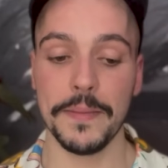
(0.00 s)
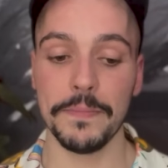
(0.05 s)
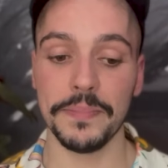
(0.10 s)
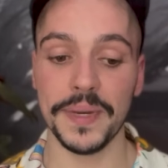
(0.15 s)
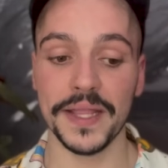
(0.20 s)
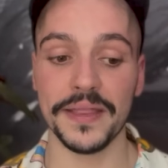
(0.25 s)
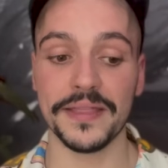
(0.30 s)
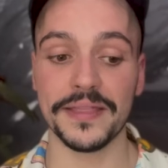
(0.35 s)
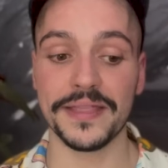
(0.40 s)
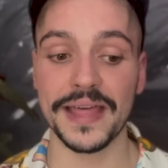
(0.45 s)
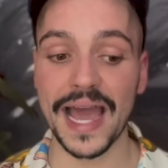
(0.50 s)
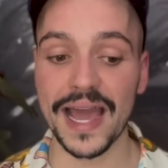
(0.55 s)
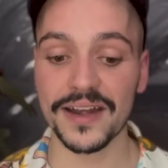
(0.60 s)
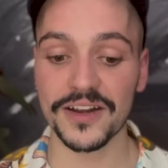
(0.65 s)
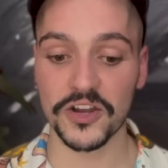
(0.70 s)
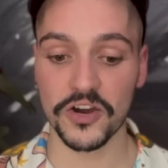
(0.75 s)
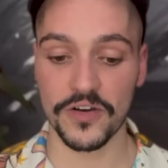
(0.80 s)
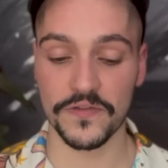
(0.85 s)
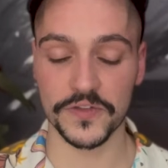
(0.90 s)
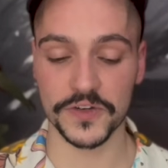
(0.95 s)
But that
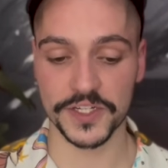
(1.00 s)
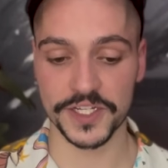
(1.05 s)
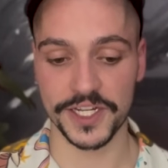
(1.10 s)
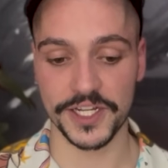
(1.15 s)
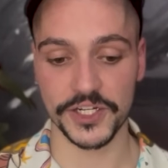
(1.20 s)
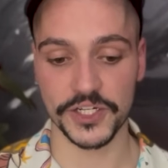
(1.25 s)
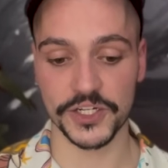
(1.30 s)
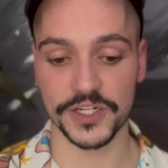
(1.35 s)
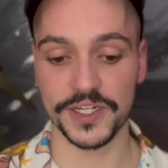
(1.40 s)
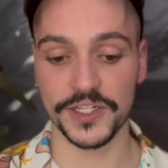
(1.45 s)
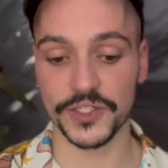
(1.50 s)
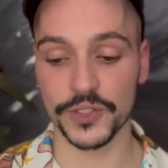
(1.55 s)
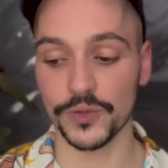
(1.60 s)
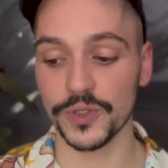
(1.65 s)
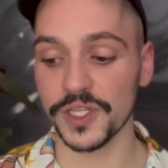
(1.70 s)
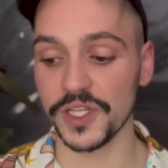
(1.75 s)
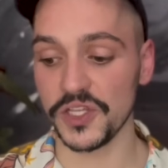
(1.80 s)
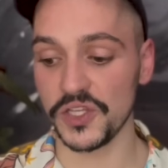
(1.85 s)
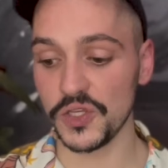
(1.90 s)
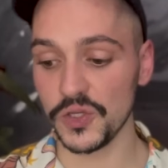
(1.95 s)
conversation is
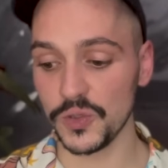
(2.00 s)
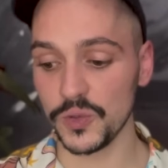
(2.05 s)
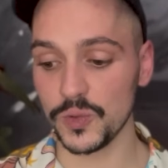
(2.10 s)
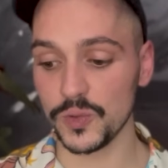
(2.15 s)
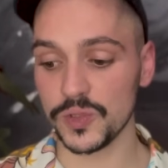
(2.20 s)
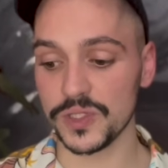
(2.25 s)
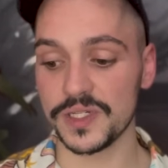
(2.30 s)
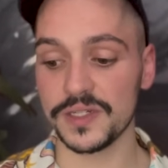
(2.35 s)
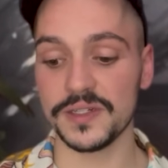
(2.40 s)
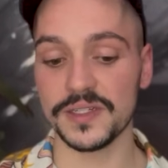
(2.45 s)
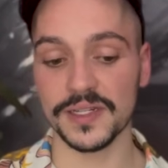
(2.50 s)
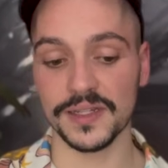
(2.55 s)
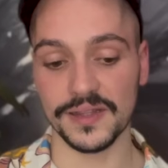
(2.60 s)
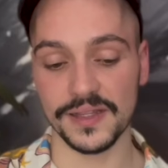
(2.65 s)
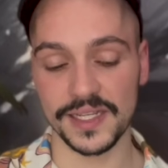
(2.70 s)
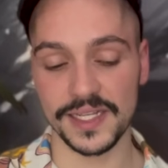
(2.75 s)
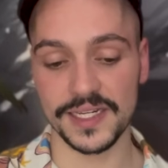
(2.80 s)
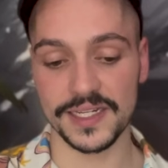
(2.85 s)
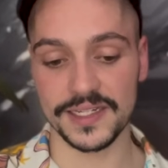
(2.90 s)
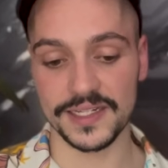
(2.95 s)
only used to
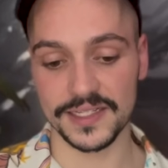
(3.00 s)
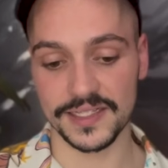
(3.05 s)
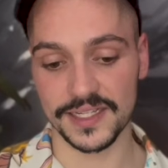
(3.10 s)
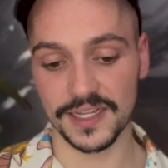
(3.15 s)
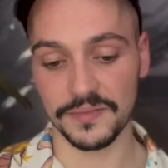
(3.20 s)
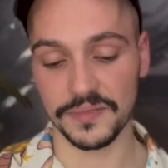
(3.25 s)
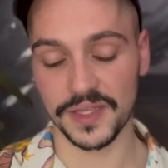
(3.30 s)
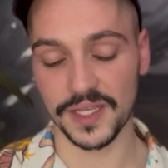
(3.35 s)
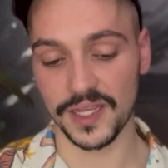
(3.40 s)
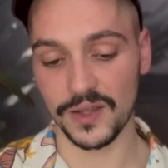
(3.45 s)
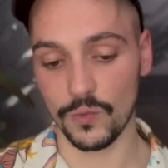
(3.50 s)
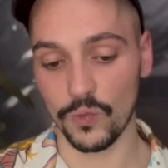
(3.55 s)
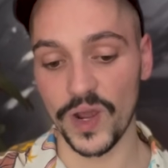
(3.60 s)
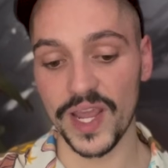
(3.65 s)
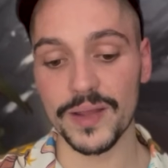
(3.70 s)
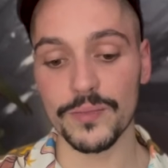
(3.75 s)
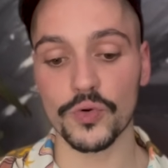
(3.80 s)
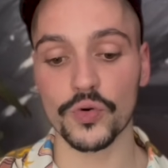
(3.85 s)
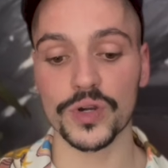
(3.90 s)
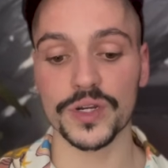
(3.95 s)
lead to something
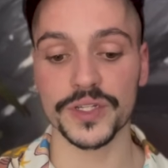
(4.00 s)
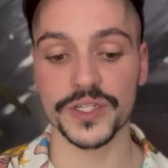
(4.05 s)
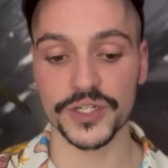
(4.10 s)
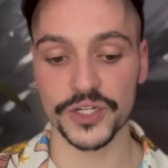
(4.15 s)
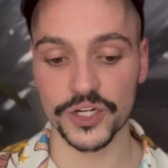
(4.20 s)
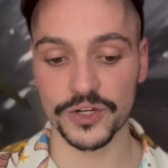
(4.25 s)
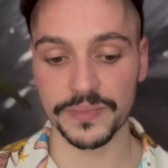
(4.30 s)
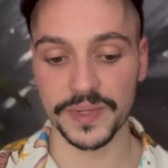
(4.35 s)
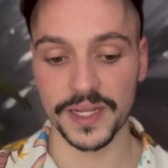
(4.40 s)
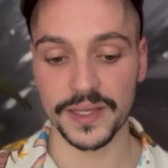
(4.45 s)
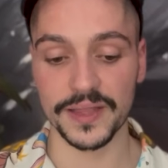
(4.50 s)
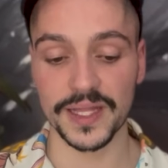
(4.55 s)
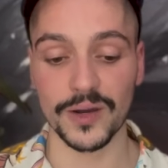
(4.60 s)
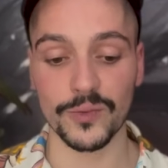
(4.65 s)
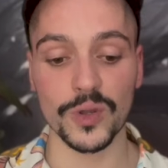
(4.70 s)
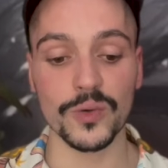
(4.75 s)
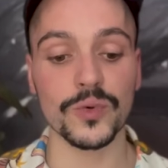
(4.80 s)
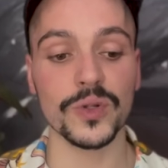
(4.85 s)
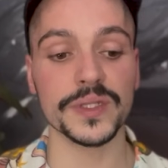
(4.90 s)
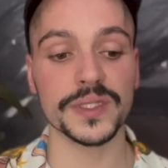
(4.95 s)
way more disturbing that
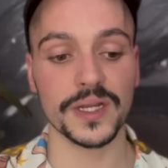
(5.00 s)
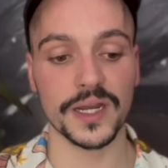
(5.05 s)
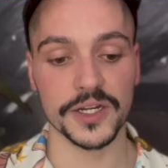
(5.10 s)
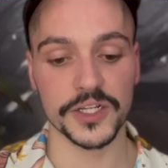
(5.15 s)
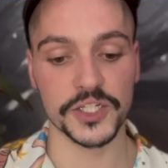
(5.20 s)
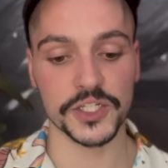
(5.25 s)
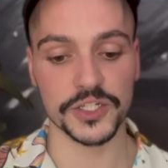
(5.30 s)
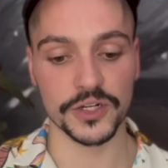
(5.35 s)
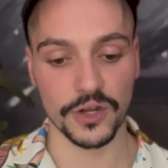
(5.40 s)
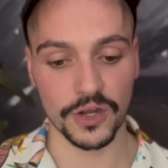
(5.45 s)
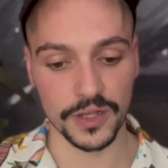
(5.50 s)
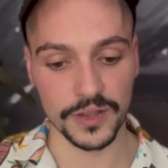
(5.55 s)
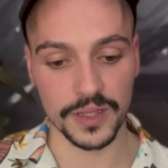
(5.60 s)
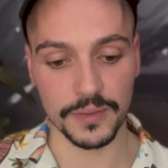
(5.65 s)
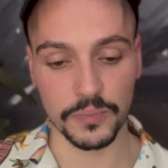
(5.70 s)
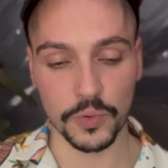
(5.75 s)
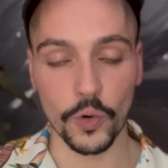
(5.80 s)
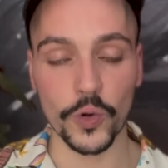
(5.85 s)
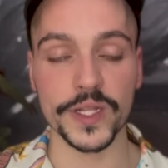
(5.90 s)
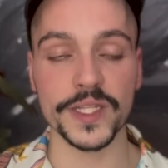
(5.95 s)
we will touch on the
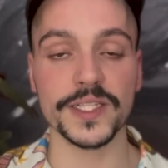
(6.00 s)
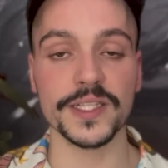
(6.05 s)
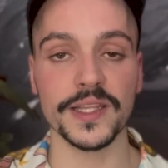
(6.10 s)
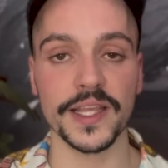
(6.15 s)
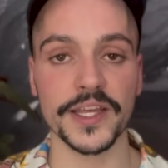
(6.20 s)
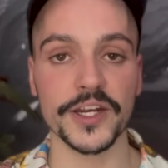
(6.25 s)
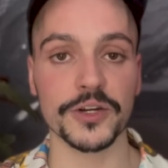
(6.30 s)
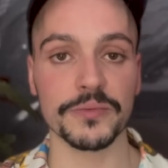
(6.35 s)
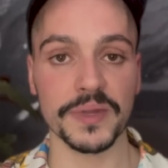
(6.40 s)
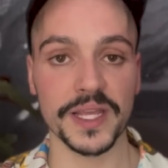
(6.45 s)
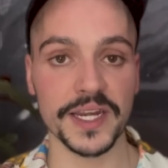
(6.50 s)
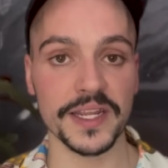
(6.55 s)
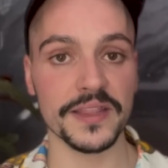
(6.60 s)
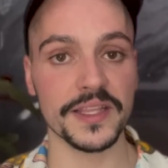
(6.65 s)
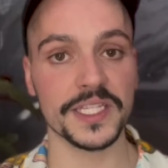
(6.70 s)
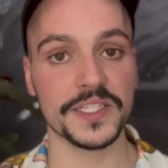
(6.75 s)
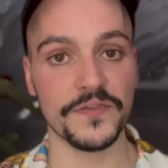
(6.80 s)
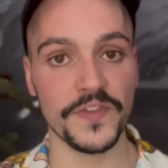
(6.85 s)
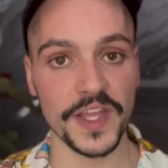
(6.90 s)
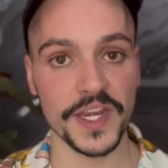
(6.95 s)
points later made in
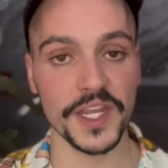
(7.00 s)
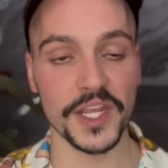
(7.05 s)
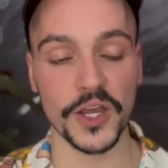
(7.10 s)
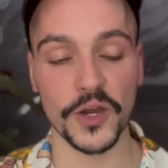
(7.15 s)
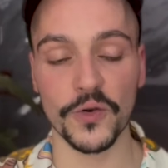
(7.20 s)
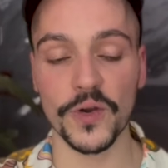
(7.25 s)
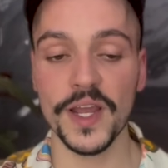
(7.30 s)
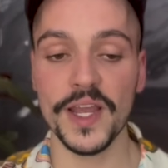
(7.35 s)
this video,